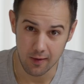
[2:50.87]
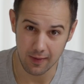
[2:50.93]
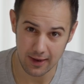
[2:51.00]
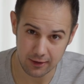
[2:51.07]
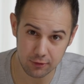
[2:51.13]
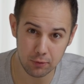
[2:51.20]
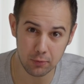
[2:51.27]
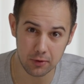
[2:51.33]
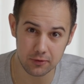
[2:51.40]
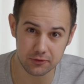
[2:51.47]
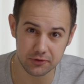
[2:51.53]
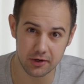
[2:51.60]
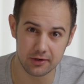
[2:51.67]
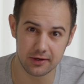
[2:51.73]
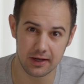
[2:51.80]
lot of New World
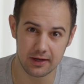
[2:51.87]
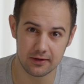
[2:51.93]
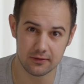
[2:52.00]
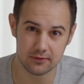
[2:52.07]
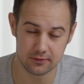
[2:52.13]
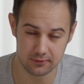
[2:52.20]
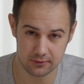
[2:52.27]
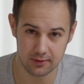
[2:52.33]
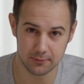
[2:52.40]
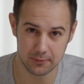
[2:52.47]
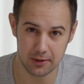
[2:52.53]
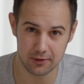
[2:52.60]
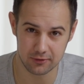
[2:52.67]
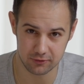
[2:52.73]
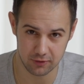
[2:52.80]
Chardonnays and some
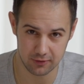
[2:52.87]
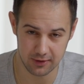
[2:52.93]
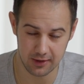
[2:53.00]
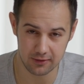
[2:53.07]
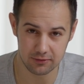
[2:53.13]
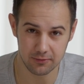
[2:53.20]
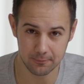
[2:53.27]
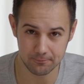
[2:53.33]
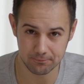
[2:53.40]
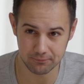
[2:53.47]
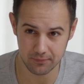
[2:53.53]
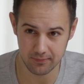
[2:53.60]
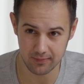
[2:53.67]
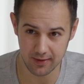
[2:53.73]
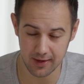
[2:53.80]
American Chardonnays,
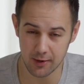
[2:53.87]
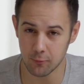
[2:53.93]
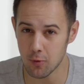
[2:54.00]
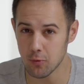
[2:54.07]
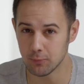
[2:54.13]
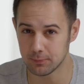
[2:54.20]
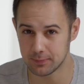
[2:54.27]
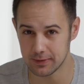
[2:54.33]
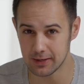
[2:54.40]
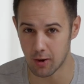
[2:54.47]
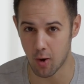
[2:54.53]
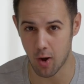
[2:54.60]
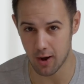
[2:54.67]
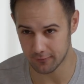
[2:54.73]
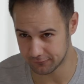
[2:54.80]
it won't be
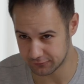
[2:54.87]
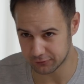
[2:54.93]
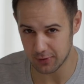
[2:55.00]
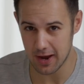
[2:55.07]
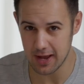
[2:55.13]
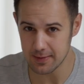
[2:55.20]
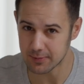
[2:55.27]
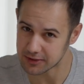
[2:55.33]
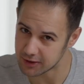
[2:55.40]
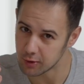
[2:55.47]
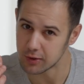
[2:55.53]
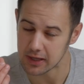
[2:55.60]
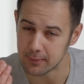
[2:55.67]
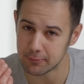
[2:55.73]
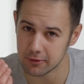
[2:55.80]
off dry, but they'll
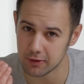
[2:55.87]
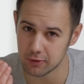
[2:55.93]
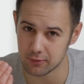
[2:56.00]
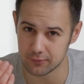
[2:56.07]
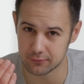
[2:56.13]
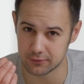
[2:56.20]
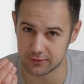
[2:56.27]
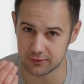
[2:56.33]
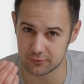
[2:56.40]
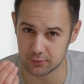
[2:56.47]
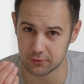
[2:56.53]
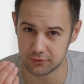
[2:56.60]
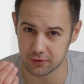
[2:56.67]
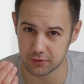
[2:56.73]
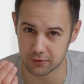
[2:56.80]
keep a little of
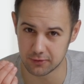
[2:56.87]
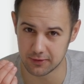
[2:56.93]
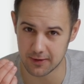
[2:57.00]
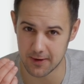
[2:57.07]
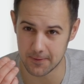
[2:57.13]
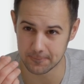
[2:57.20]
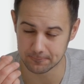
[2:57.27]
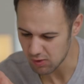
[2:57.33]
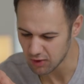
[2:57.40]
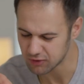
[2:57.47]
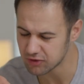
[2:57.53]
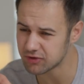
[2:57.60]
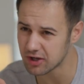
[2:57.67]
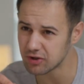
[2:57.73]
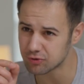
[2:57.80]
residual sugar in there.
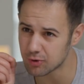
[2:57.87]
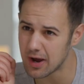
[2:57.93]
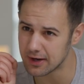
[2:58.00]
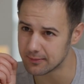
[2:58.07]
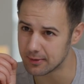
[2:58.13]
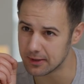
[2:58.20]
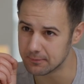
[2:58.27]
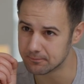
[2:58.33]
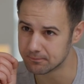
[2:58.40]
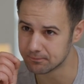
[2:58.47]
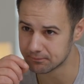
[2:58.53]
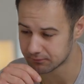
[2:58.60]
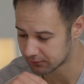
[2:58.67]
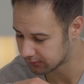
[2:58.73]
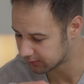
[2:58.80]
This tastes dry to me.
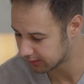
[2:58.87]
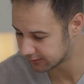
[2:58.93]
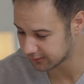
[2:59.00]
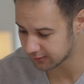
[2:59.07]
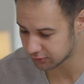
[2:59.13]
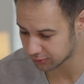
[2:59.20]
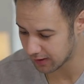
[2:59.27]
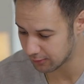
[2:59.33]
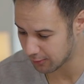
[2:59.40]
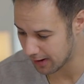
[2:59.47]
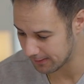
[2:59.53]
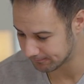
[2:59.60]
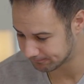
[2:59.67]
This is a dry wine.